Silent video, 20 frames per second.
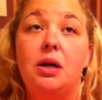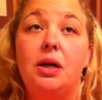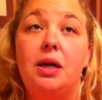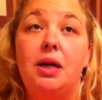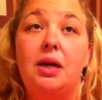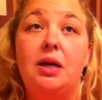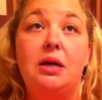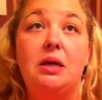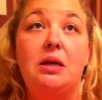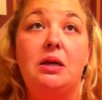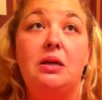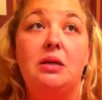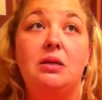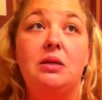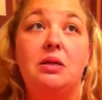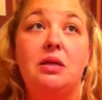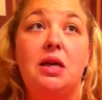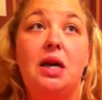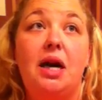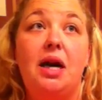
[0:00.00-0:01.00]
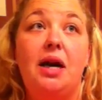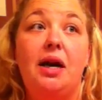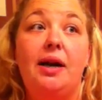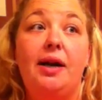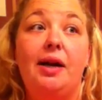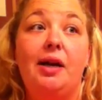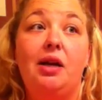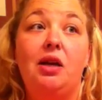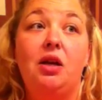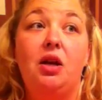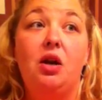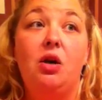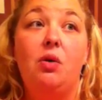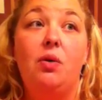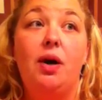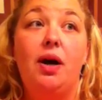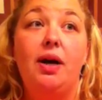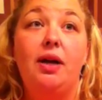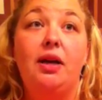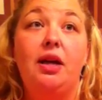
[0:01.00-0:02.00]
and
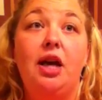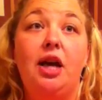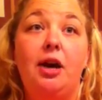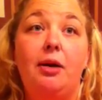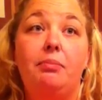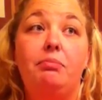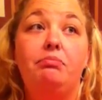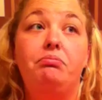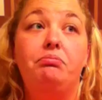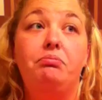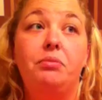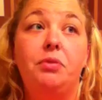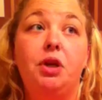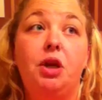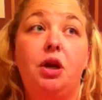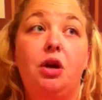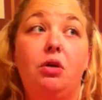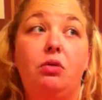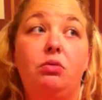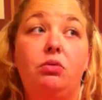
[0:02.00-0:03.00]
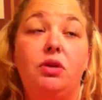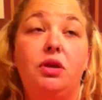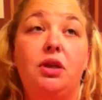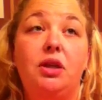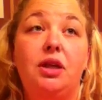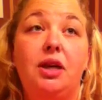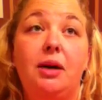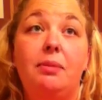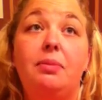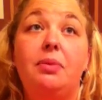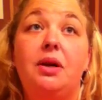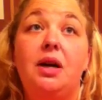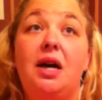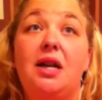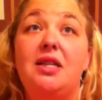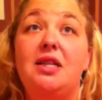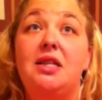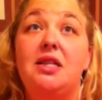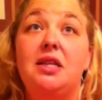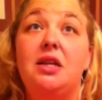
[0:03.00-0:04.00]
I kept I
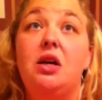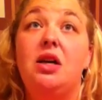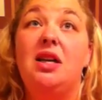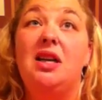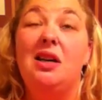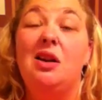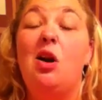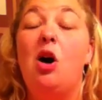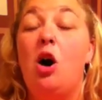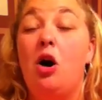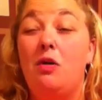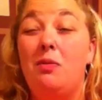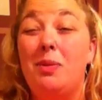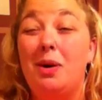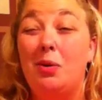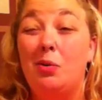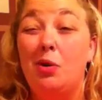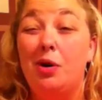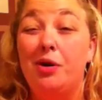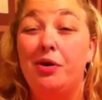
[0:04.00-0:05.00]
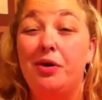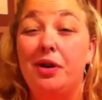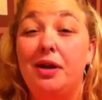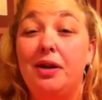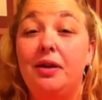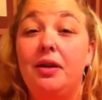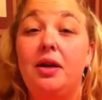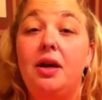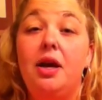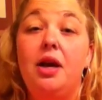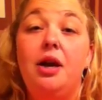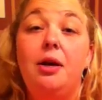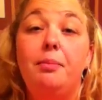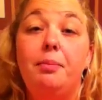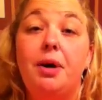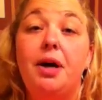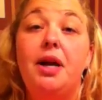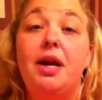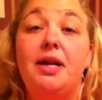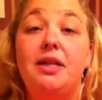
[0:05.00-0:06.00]
didn't get all my water in,
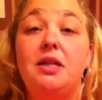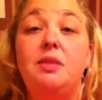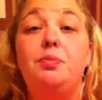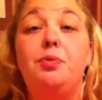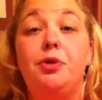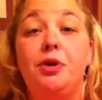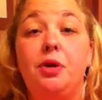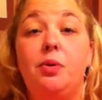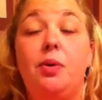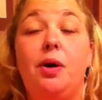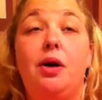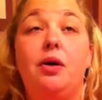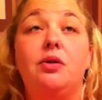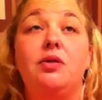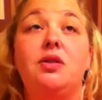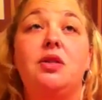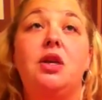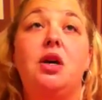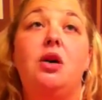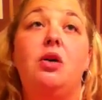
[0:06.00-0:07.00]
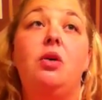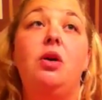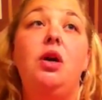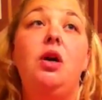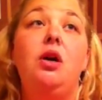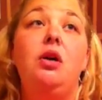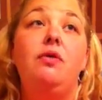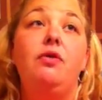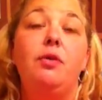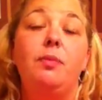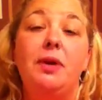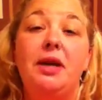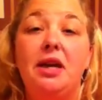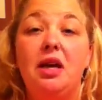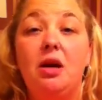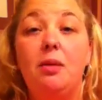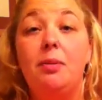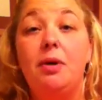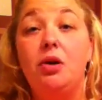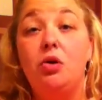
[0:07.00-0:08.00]
but I did pretty well. So for being
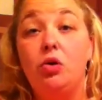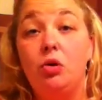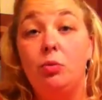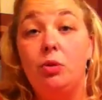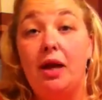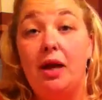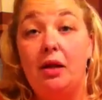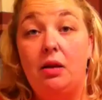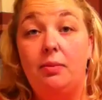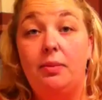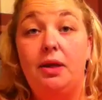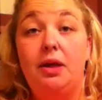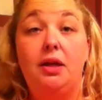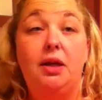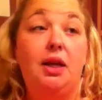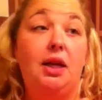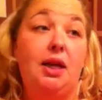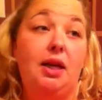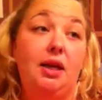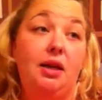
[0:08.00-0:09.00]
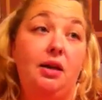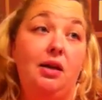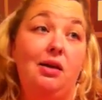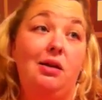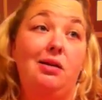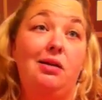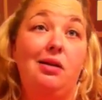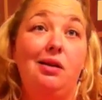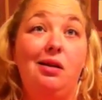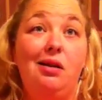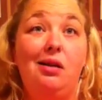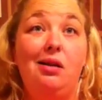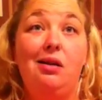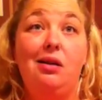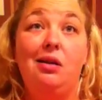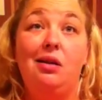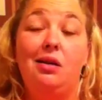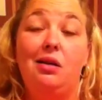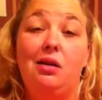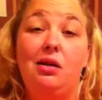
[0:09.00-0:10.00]
out of my normal element and
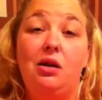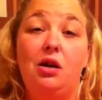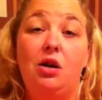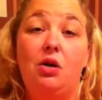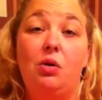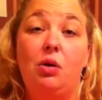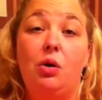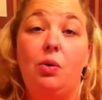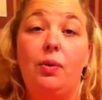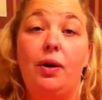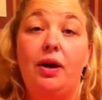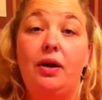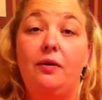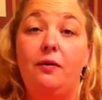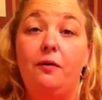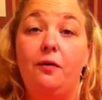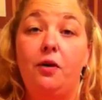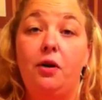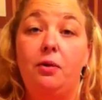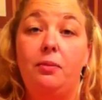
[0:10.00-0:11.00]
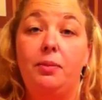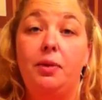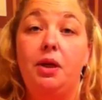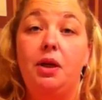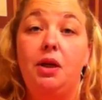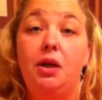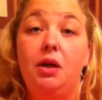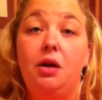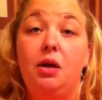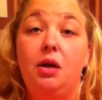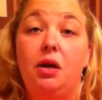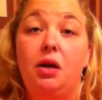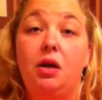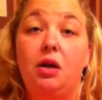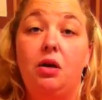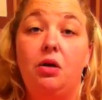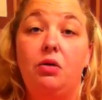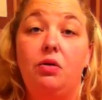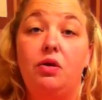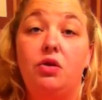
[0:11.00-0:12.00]
away from
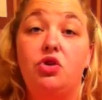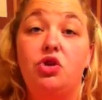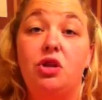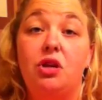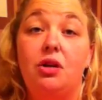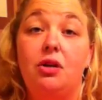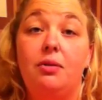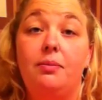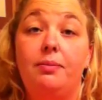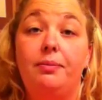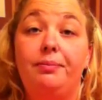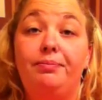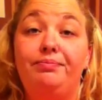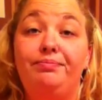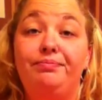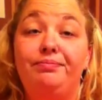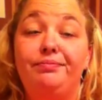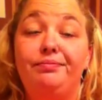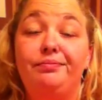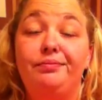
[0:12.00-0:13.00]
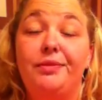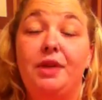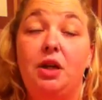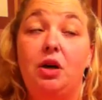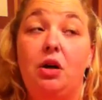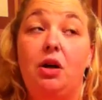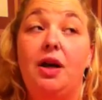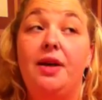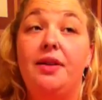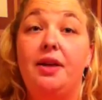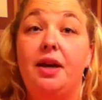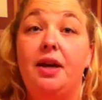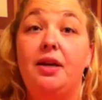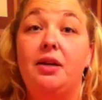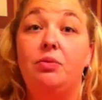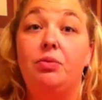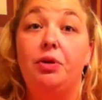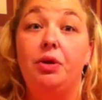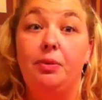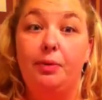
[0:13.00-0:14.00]
the gym and all, I think I
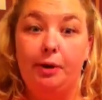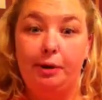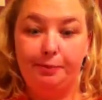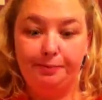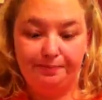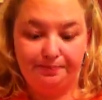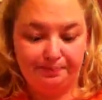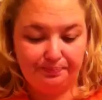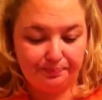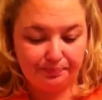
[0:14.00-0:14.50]
did really well.